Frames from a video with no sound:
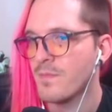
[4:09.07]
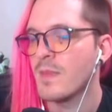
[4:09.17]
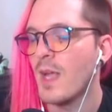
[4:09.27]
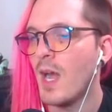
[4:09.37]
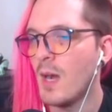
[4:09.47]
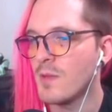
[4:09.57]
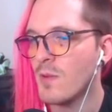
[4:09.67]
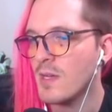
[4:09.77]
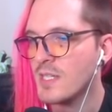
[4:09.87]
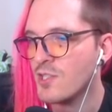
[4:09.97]
The
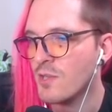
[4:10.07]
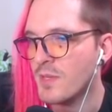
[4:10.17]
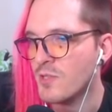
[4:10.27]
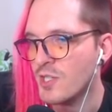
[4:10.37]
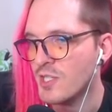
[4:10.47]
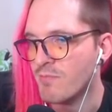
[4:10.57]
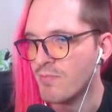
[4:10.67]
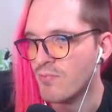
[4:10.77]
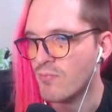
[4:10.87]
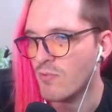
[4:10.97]
relic distribution is
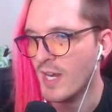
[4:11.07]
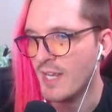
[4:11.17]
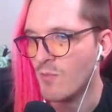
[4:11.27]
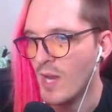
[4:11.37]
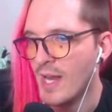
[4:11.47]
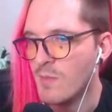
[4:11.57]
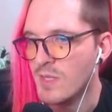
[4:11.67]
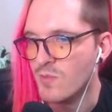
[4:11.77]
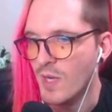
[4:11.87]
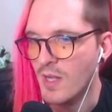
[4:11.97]
pretty random as well